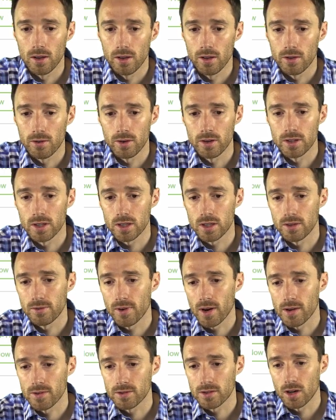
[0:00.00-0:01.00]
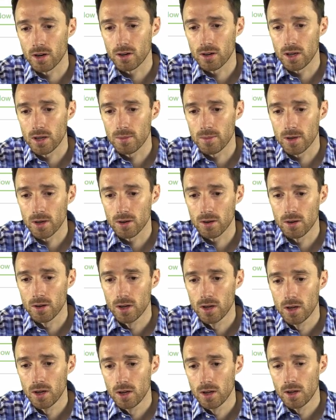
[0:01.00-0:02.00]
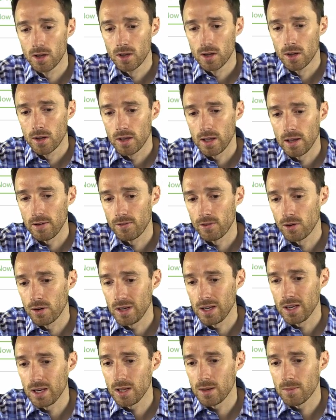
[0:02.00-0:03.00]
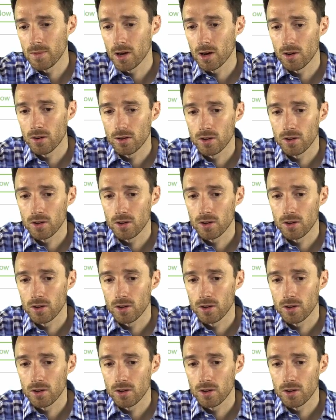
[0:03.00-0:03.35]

365 starter email. If you need email,